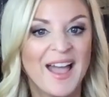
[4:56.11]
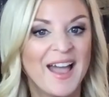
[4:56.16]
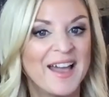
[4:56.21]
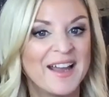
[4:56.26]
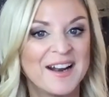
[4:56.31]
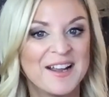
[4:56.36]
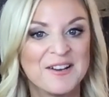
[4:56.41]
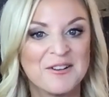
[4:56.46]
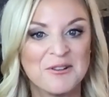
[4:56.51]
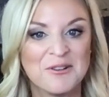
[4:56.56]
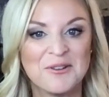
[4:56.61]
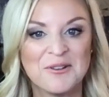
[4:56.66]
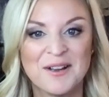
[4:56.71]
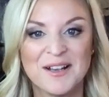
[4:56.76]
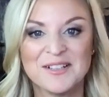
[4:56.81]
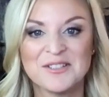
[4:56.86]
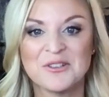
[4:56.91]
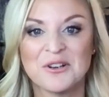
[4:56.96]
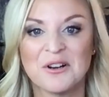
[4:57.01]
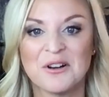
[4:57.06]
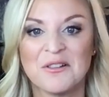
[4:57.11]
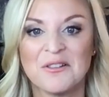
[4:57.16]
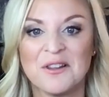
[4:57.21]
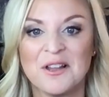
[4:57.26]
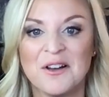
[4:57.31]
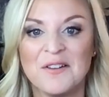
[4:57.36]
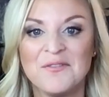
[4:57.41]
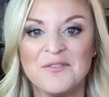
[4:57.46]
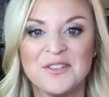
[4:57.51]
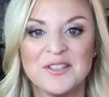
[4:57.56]
And I know you guys are going to
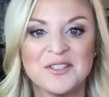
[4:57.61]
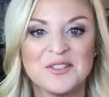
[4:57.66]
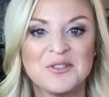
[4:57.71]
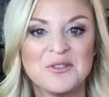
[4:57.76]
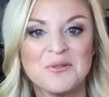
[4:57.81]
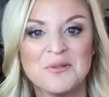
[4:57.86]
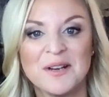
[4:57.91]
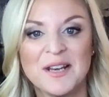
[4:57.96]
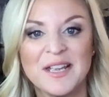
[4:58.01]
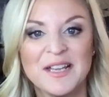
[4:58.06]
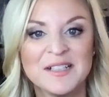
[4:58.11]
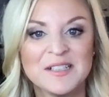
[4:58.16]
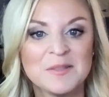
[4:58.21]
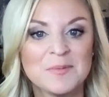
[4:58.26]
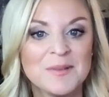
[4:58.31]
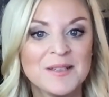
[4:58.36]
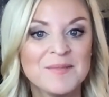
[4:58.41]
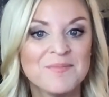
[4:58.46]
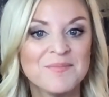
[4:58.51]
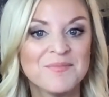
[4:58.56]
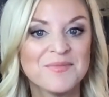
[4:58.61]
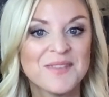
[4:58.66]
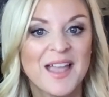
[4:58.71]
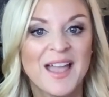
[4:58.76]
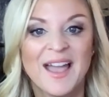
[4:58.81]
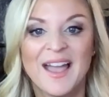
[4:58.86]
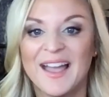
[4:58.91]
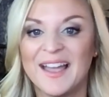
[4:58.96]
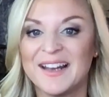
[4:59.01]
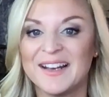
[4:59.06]
love this new enhancement.
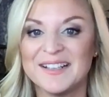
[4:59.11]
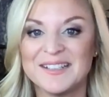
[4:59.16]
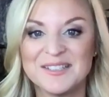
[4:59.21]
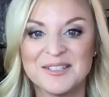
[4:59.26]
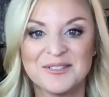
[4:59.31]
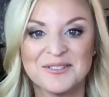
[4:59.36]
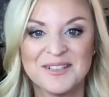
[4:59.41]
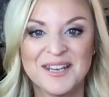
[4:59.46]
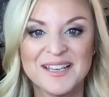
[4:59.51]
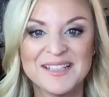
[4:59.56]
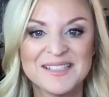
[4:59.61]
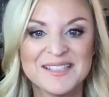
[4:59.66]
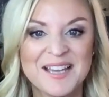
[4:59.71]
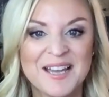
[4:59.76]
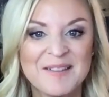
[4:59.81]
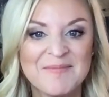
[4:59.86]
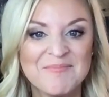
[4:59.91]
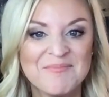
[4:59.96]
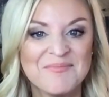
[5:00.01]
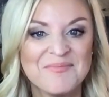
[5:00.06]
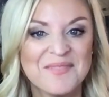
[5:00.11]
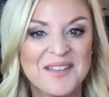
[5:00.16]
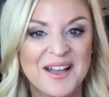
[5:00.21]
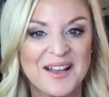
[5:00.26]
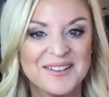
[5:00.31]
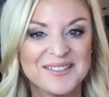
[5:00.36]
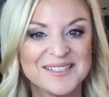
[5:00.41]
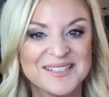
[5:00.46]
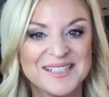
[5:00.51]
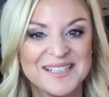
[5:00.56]
And until next time,
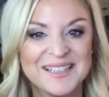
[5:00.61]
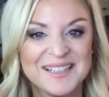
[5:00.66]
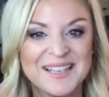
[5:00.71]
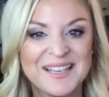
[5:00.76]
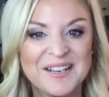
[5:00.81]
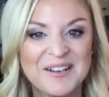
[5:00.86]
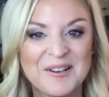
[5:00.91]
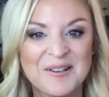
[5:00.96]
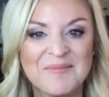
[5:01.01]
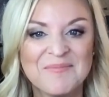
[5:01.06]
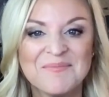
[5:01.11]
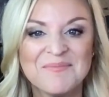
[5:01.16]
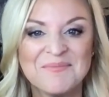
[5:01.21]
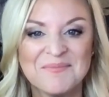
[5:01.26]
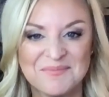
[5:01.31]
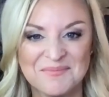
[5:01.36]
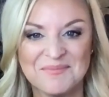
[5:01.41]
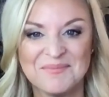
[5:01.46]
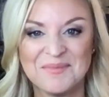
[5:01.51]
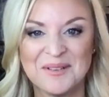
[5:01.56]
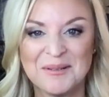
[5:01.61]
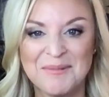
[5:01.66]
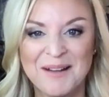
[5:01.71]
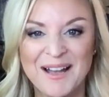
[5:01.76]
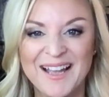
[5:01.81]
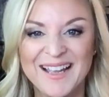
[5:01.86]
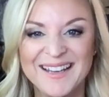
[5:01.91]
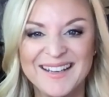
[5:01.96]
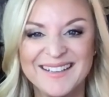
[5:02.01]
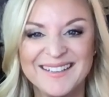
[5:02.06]
I'll see you later. Bye
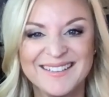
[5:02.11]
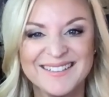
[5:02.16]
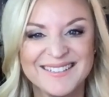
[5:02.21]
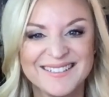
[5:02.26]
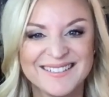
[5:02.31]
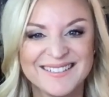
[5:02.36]
bye.